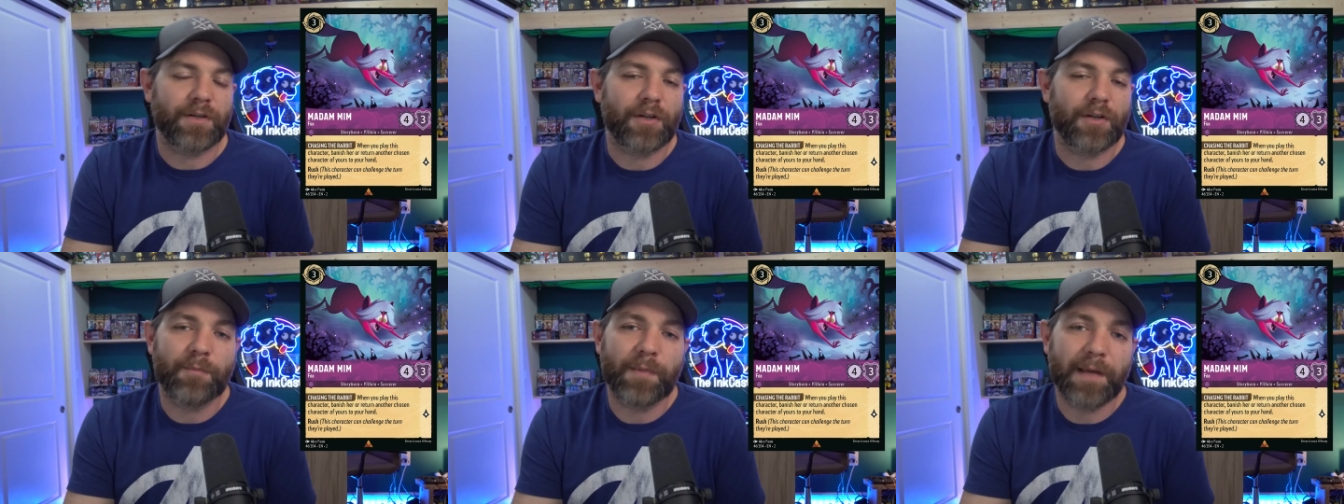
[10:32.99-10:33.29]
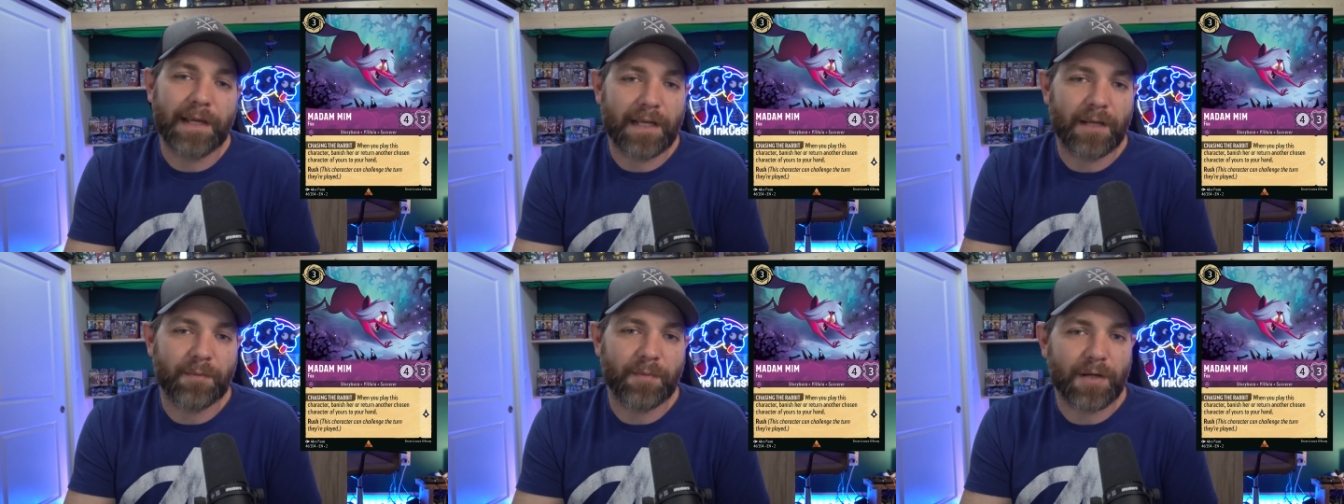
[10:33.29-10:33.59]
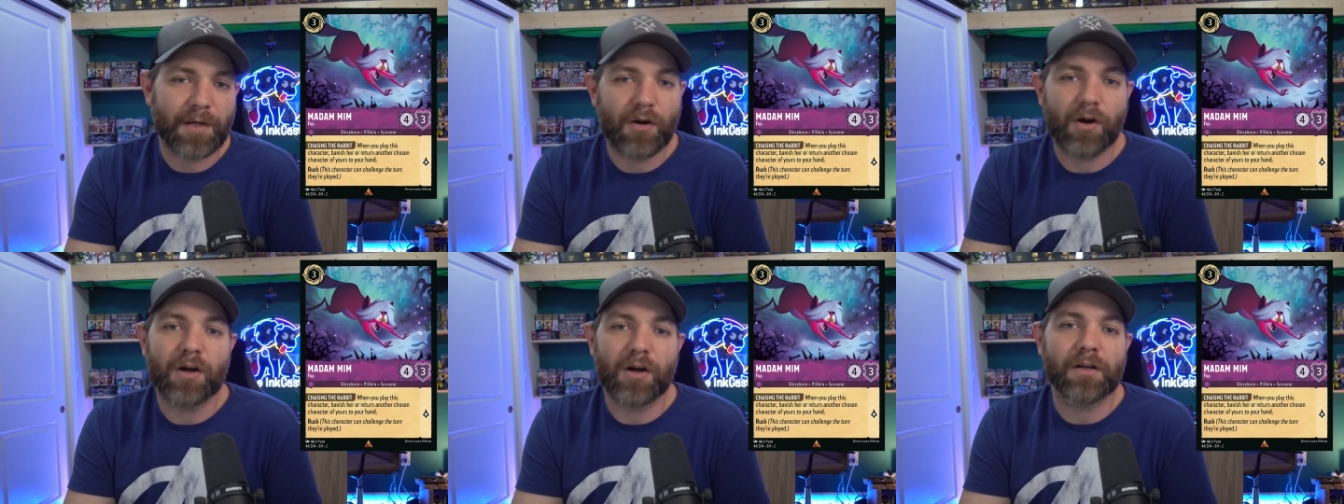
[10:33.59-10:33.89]
You're picking up a
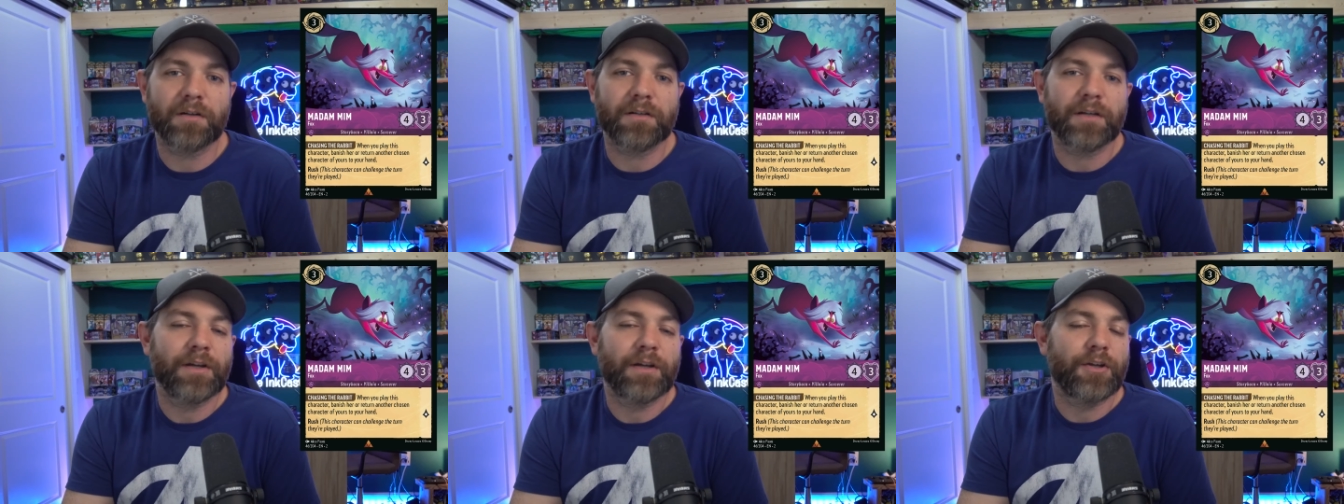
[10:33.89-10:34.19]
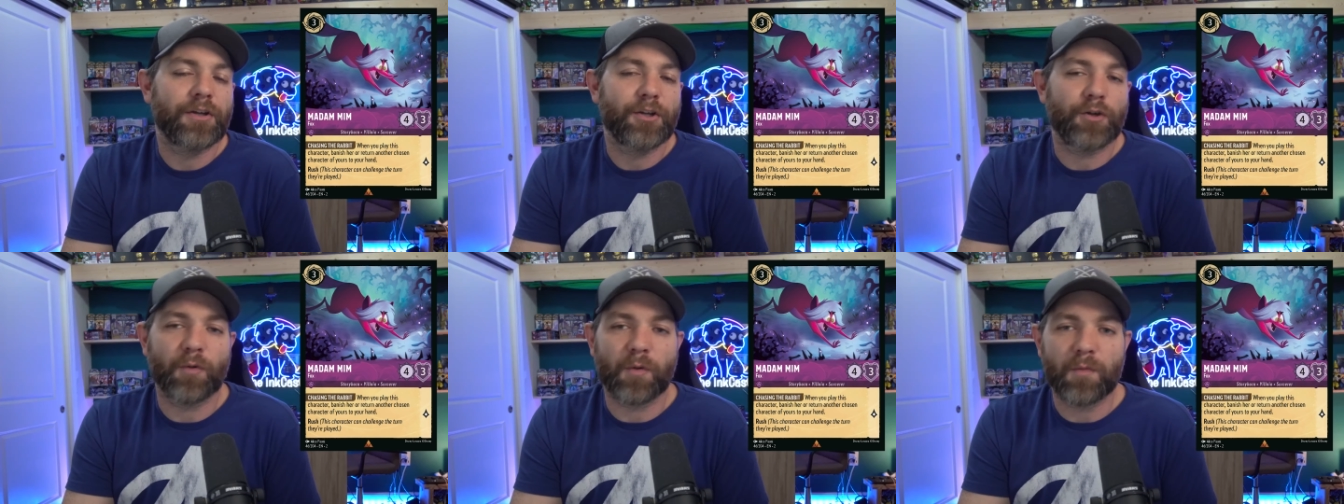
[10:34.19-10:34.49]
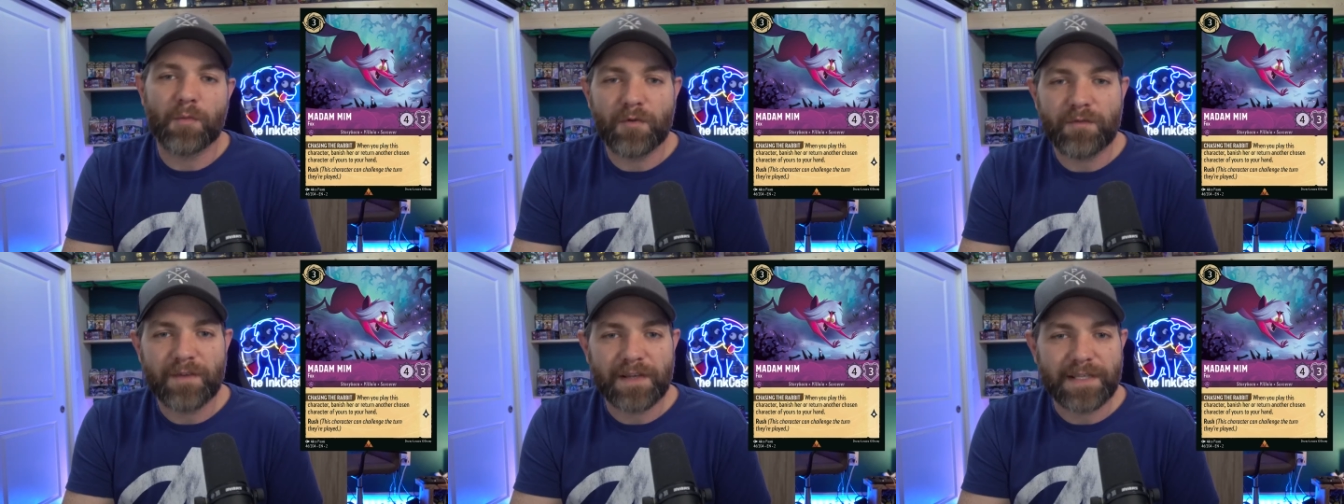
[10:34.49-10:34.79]
card, you're
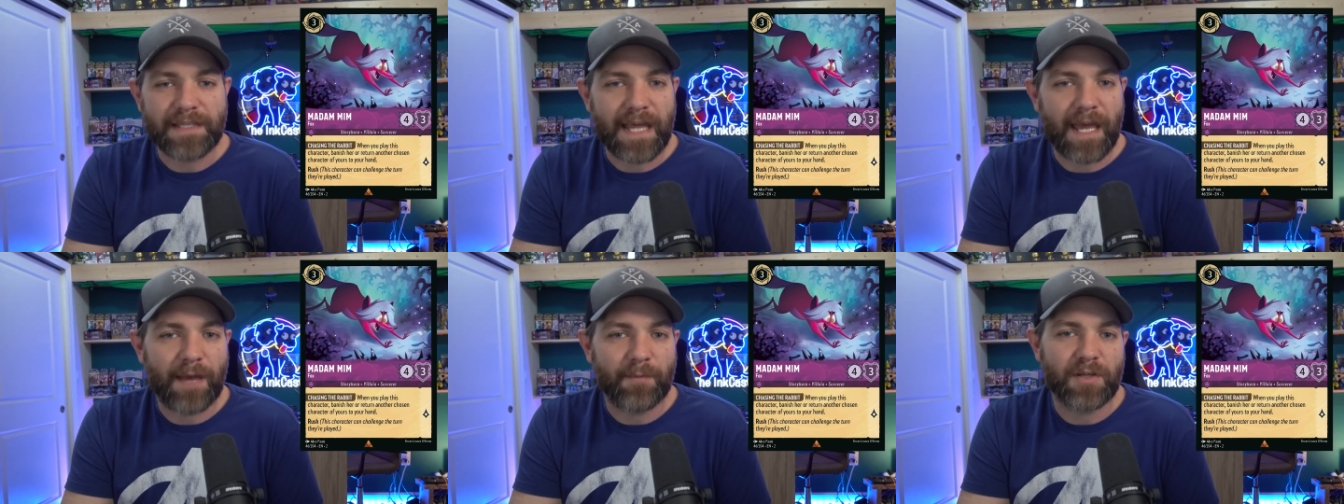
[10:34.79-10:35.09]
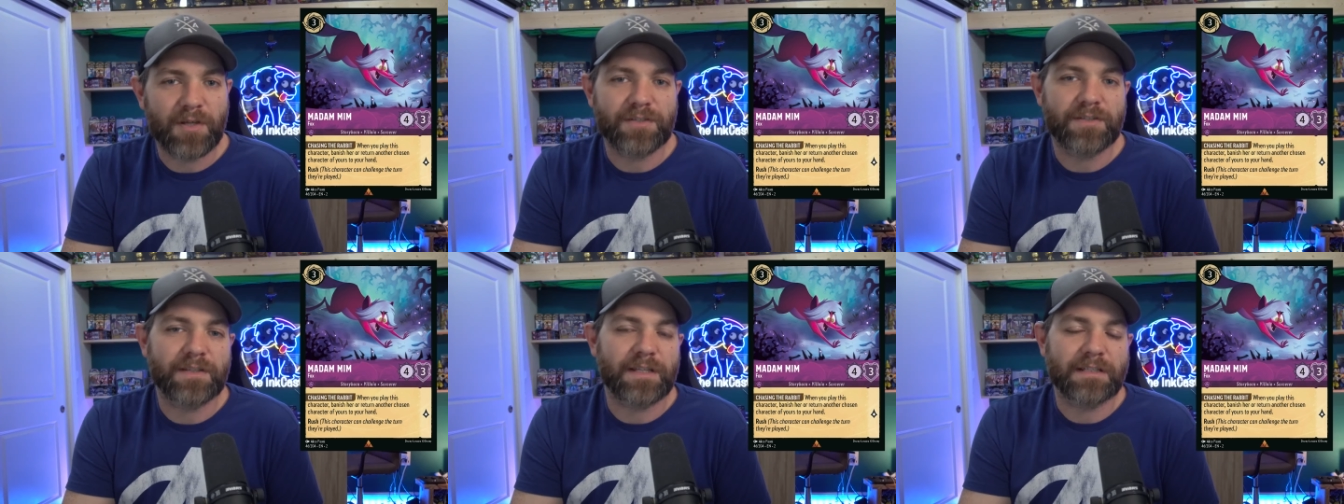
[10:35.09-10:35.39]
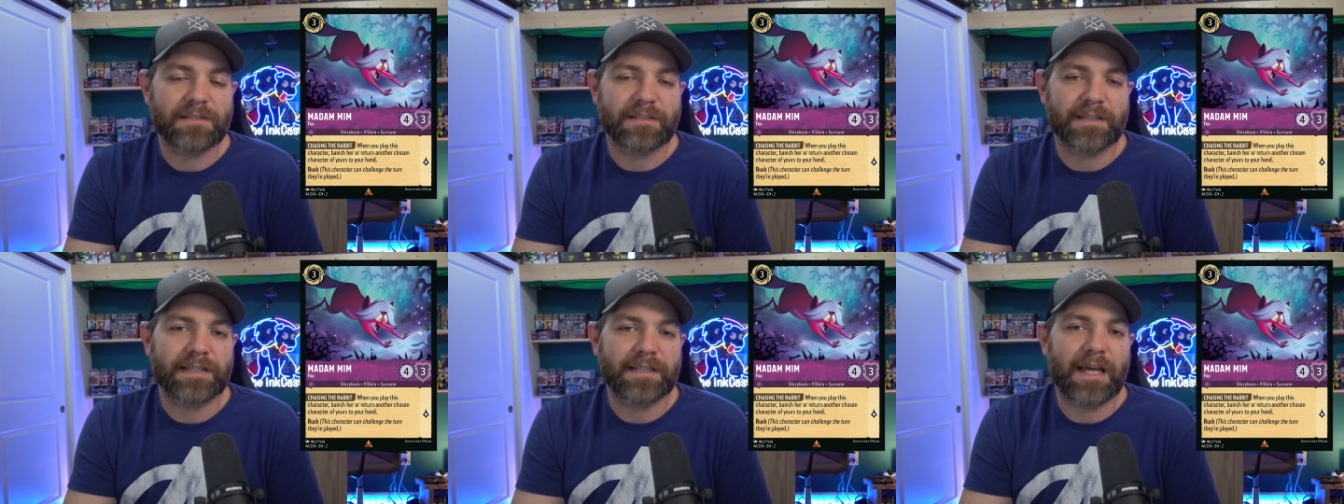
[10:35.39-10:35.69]
removing damage,
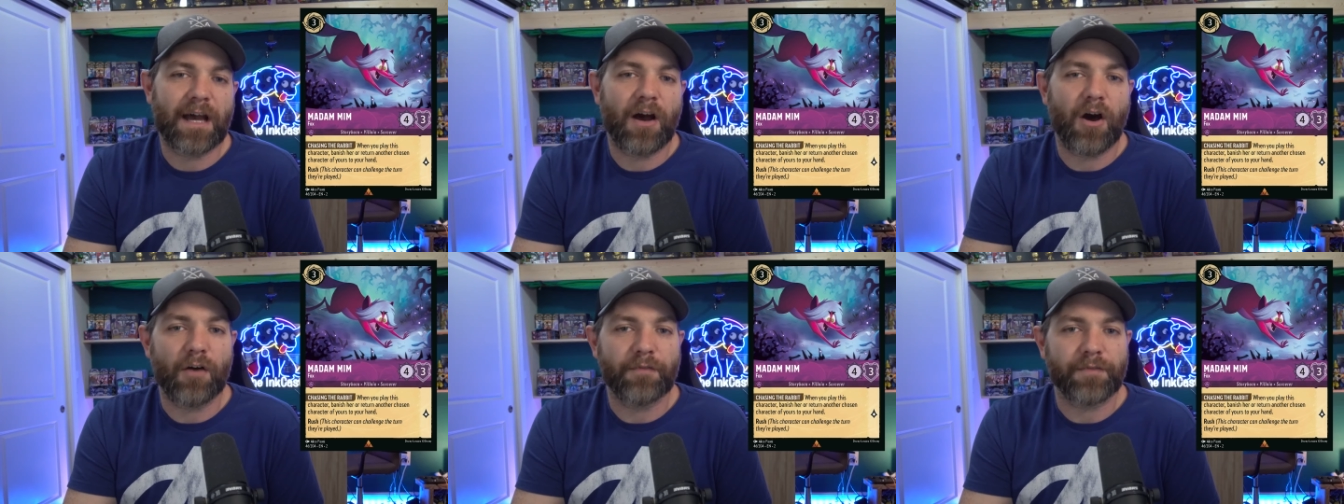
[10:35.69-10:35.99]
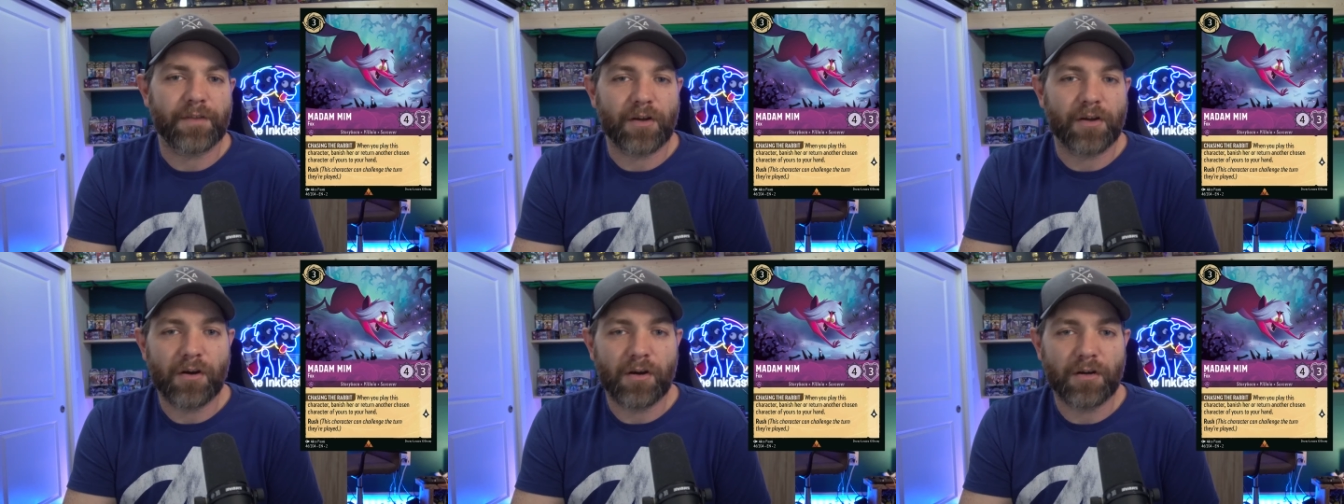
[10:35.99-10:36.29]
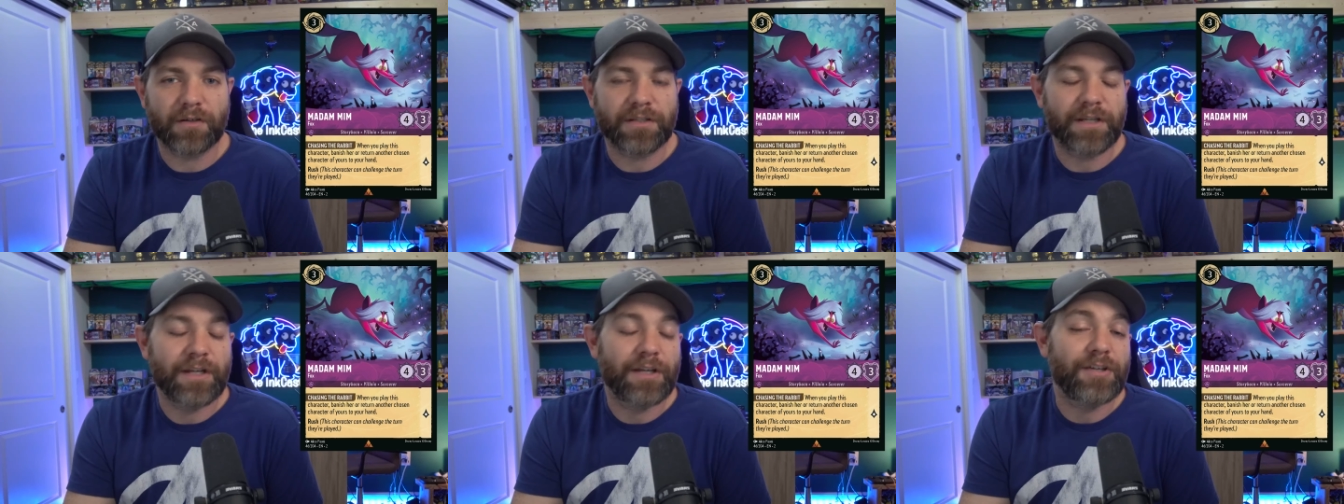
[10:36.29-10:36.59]
things like that off the
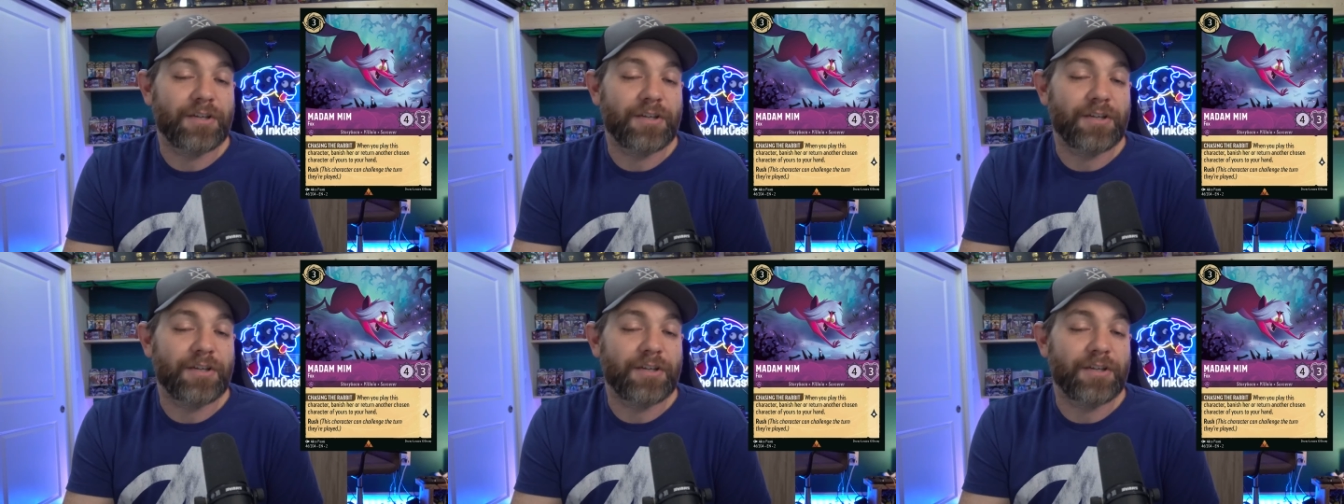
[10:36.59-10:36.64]
card.